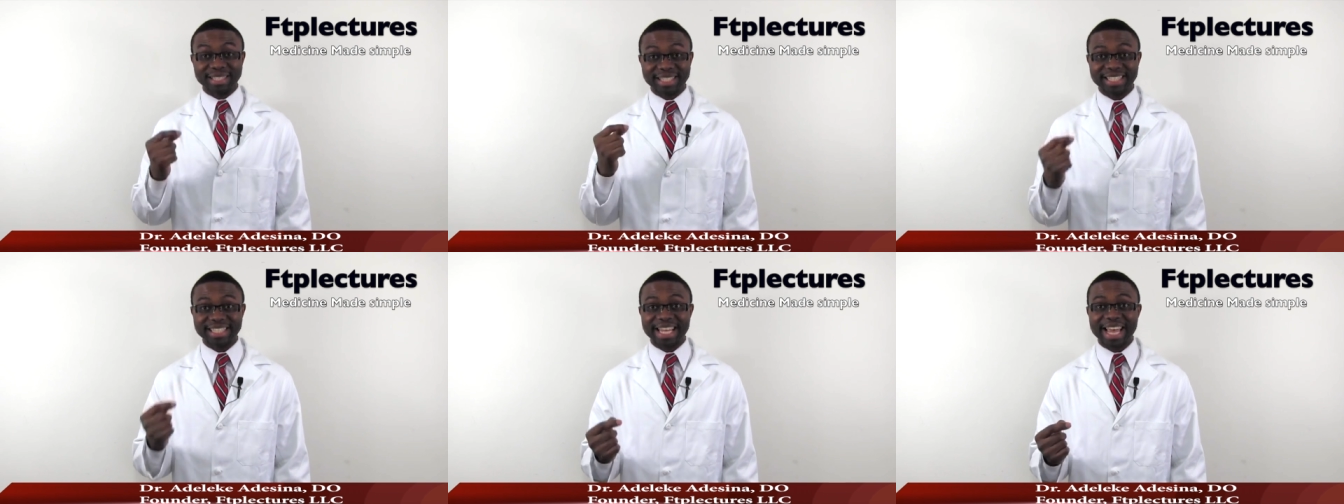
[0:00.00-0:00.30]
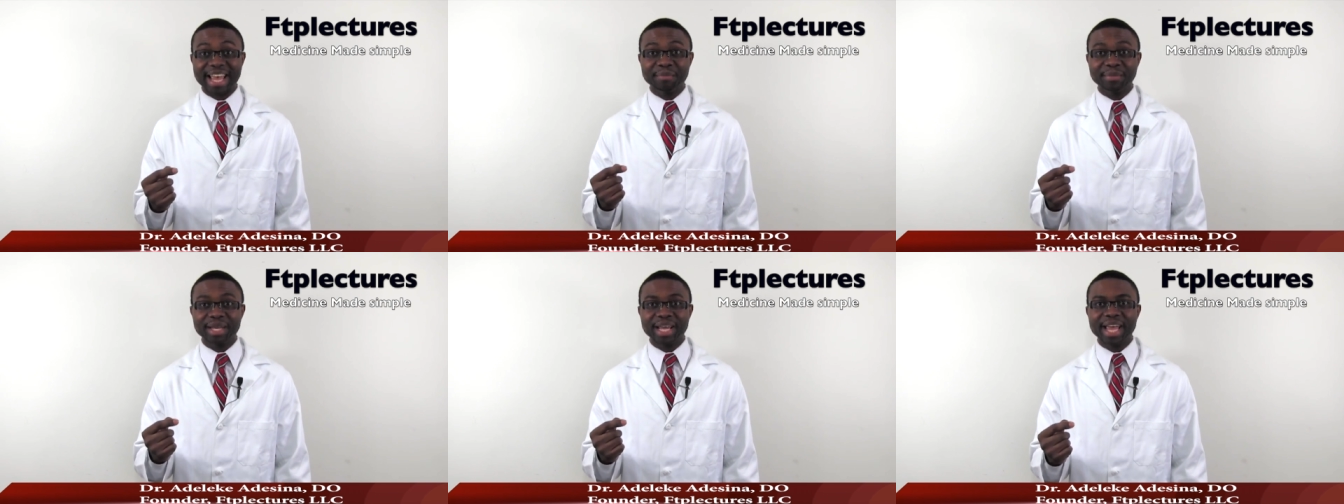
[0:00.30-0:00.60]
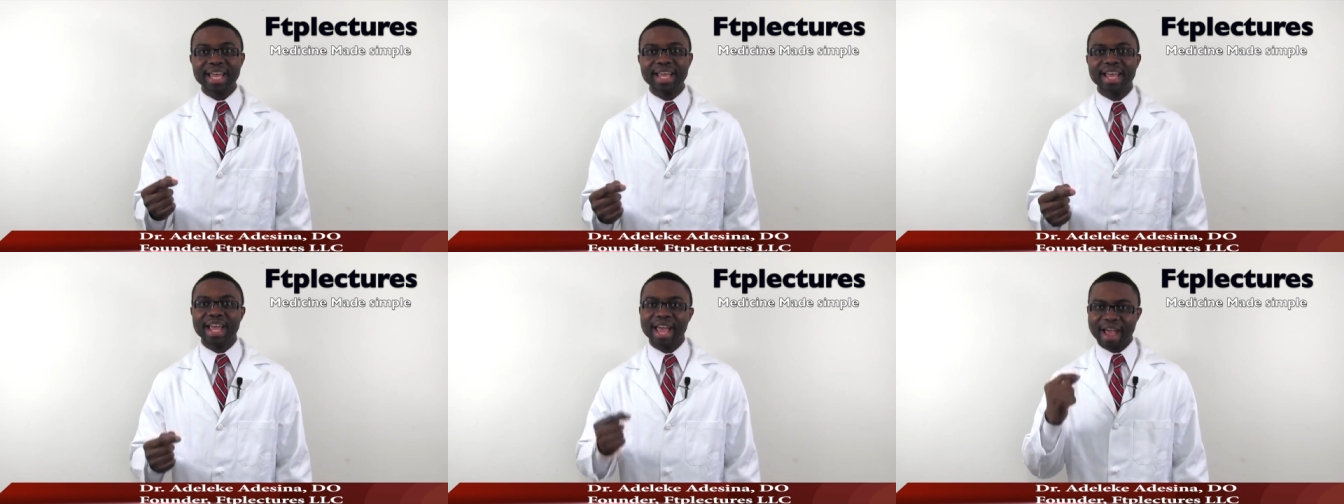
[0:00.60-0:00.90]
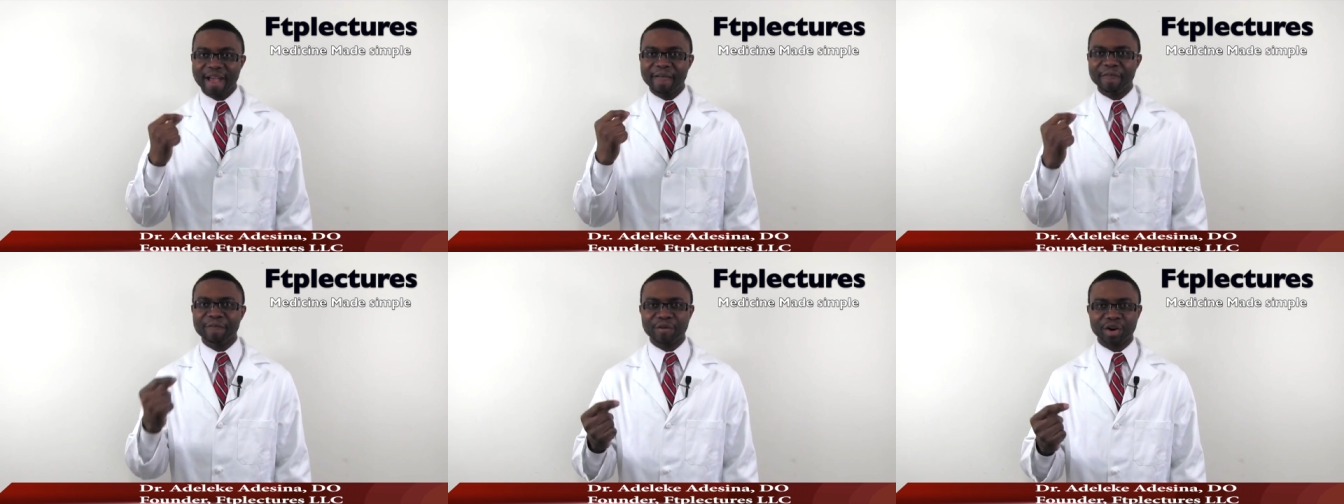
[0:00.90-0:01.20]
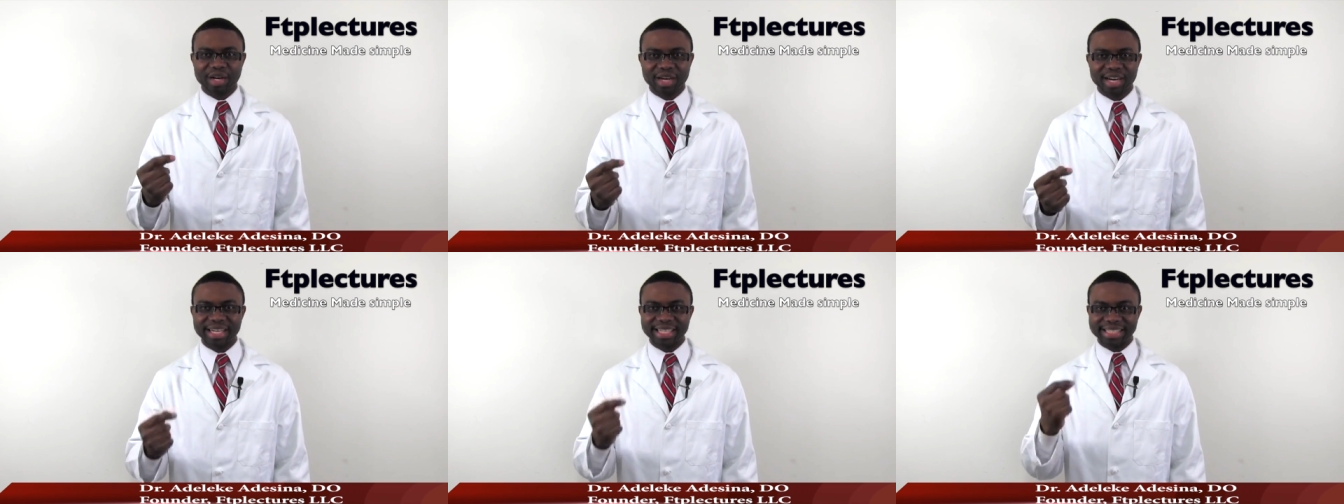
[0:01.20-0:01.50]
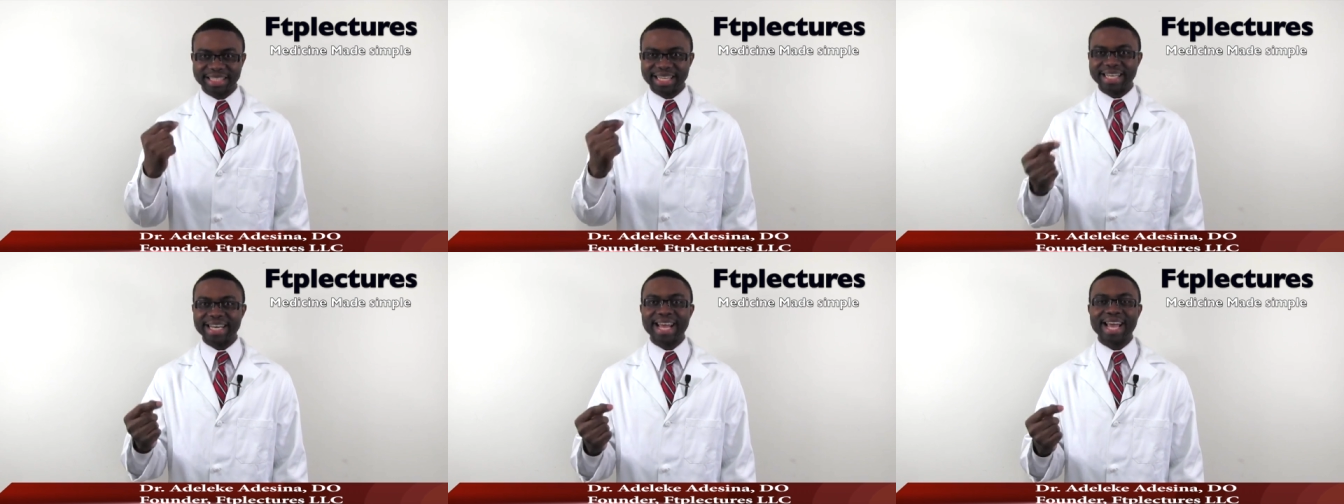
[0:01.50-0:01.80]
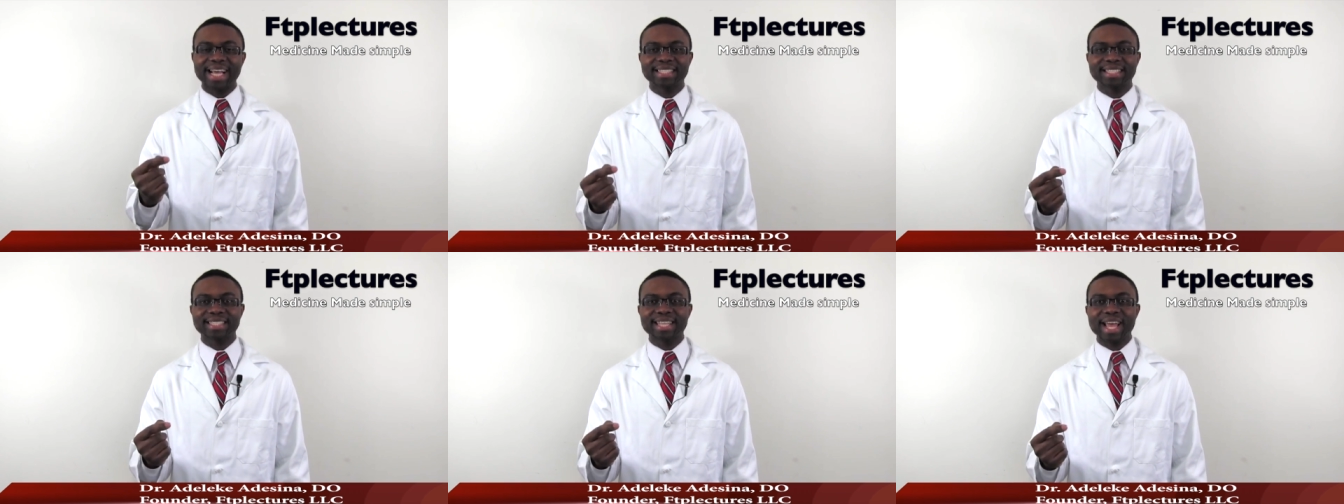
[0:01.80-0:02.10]
the same day and forgetting the
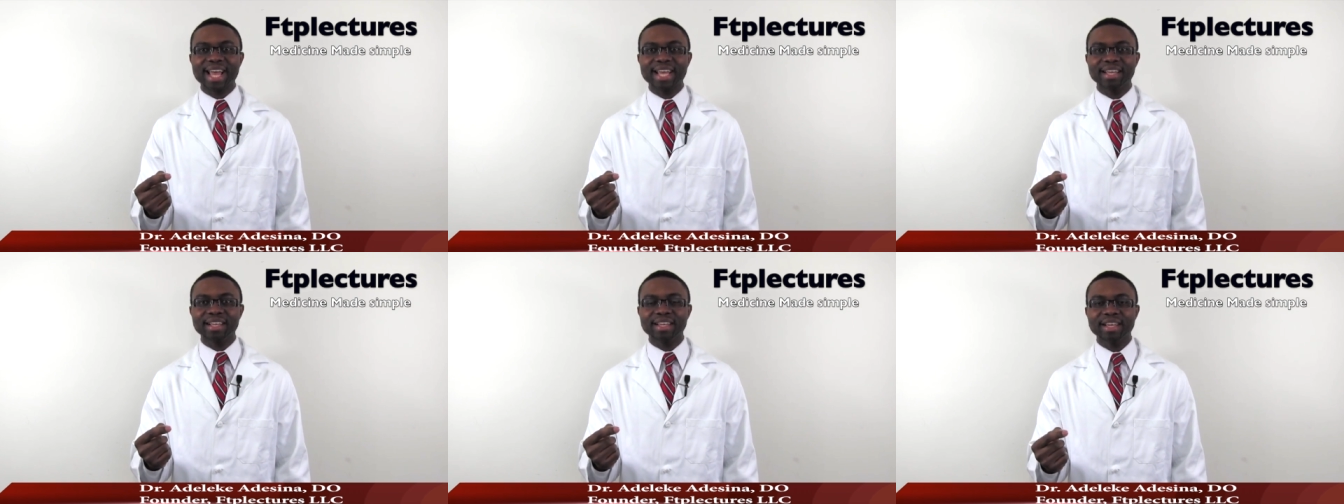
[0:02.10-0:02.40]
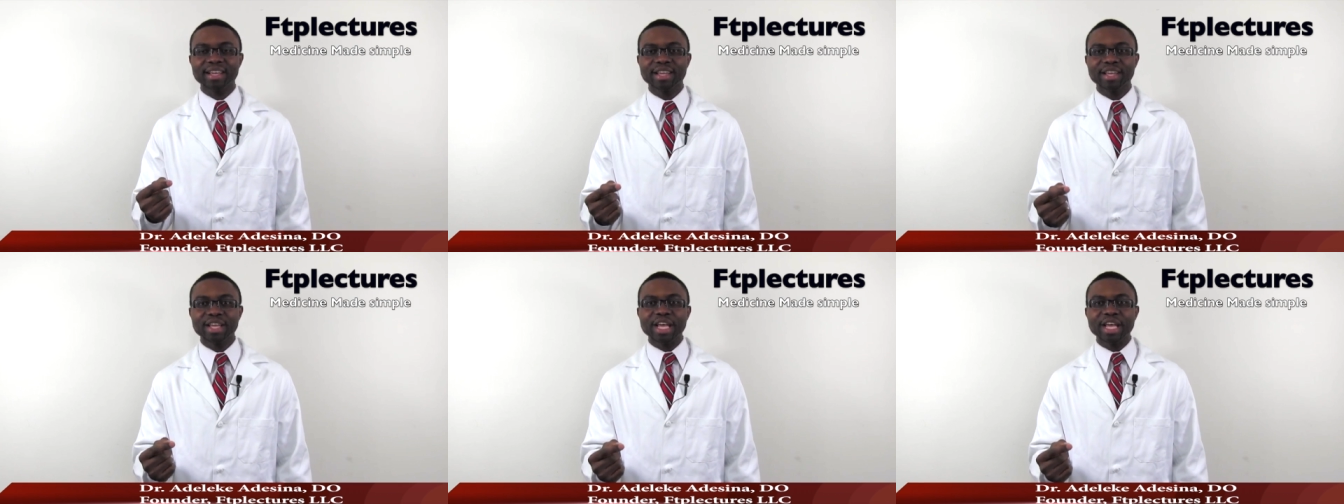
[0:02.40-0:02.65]
next day?